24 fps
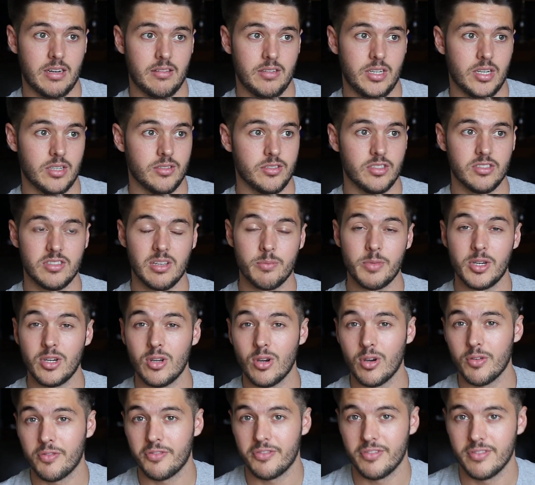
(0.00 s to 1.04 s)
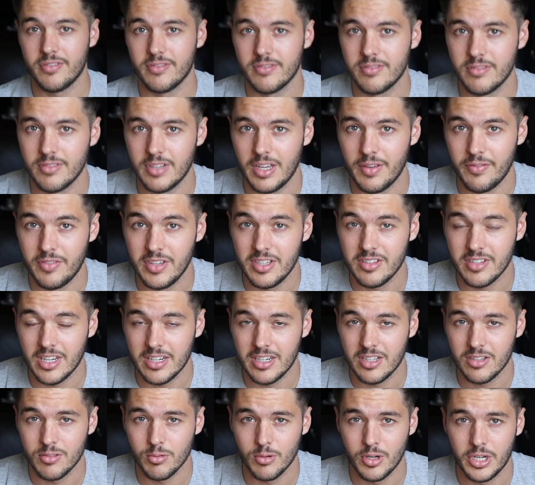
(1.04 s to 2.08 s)
just let me know if these
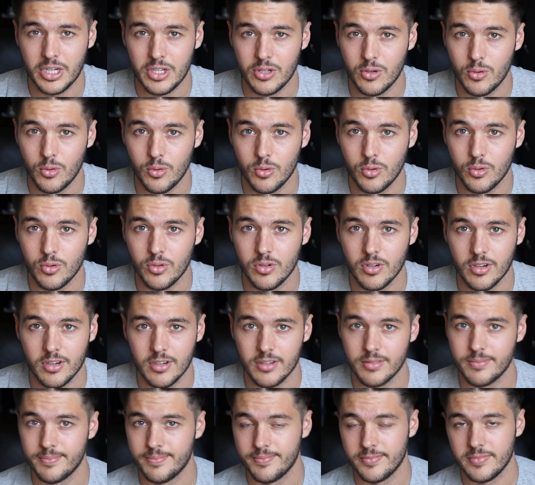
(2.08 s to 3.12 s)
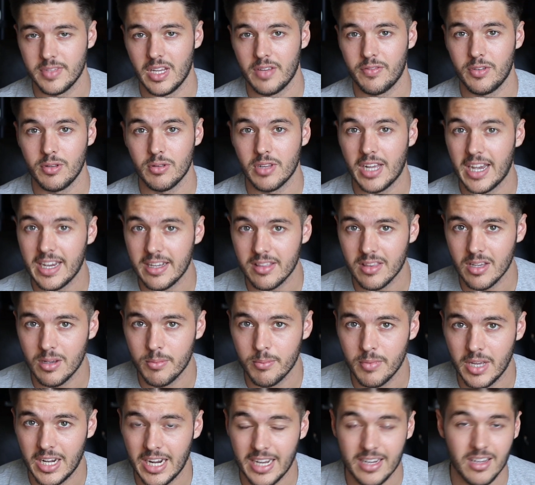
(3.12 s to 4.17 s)
ideas were any cool, or if you like
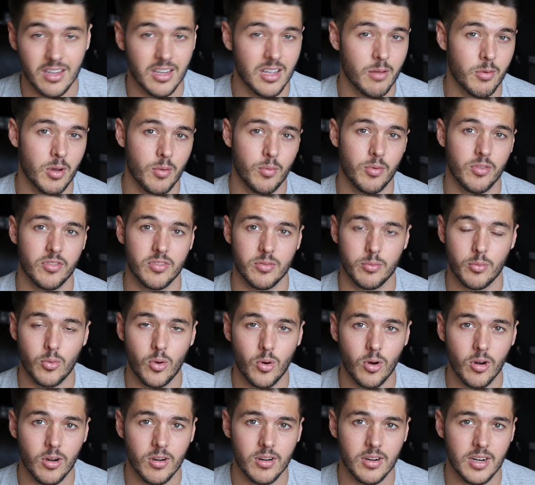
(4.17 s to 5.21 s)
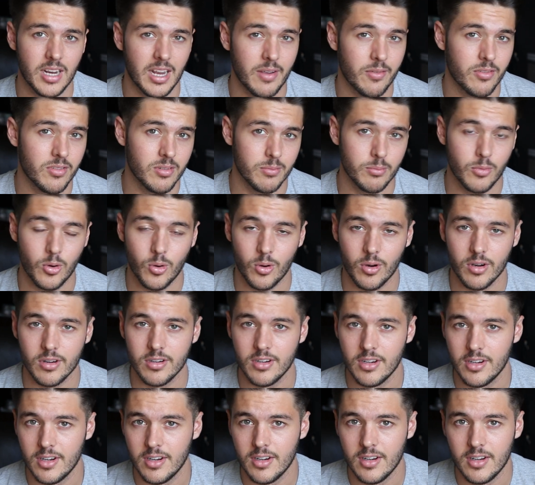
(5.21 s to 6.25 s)
them, and I can come up with some more. I have some more.
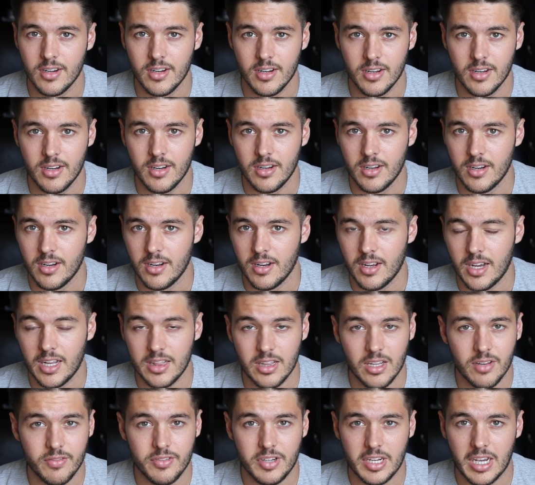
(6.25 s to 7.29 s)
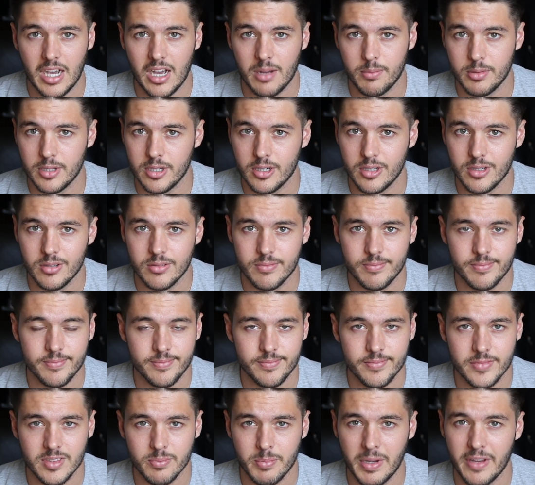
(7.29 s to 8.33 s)
I love Diablo.
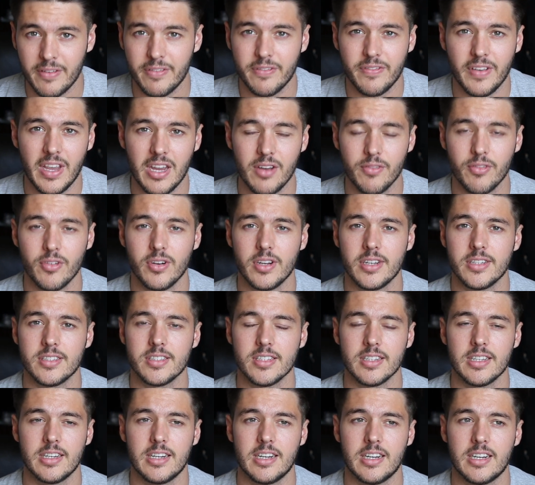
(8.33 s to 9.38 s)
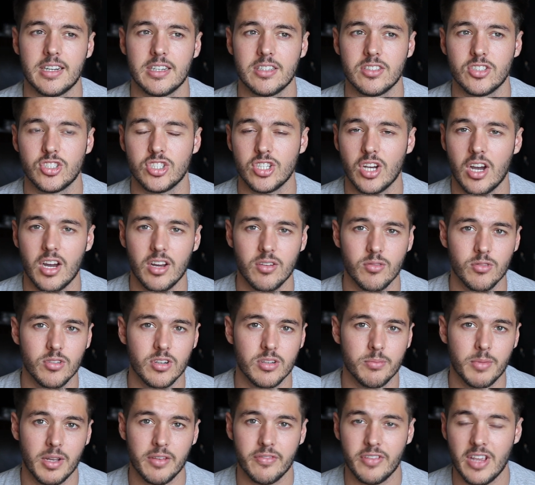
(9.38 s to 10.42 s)
It's my favorite
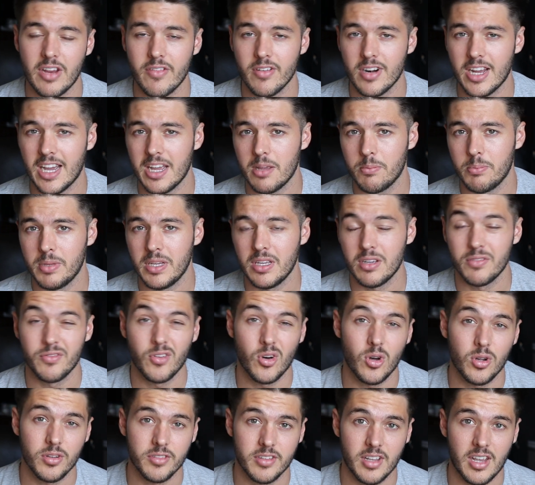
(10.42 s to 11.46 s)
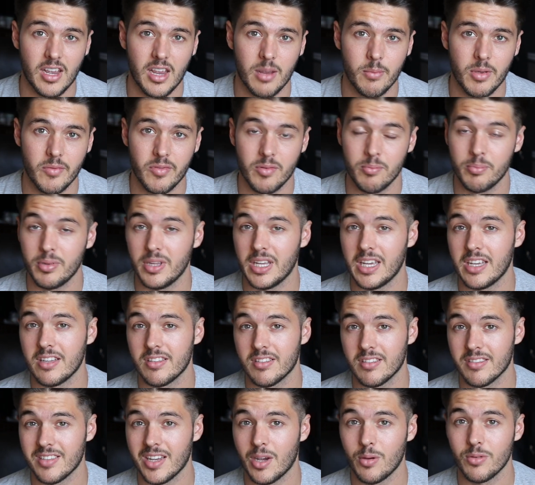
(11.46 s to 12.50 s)
genre, my favorite IP of all time. I've been playing
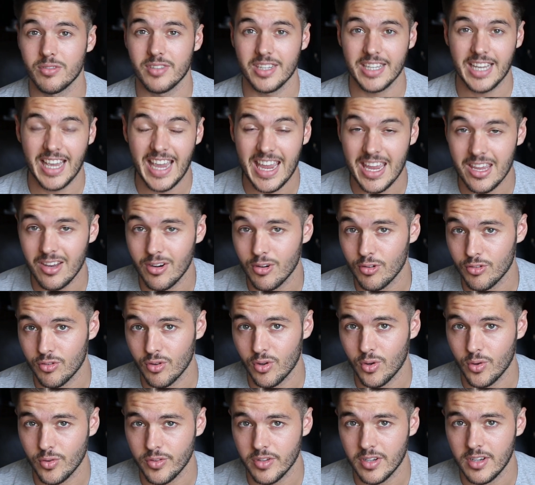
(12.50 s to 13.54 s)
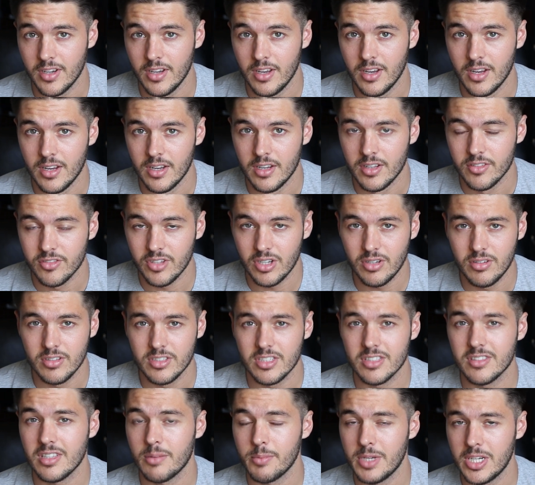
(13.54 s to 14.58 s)
since I was like 8 years old. So
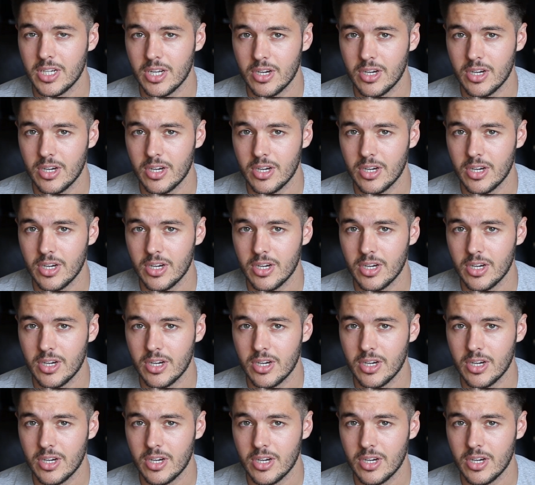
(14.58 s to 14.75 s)
just let me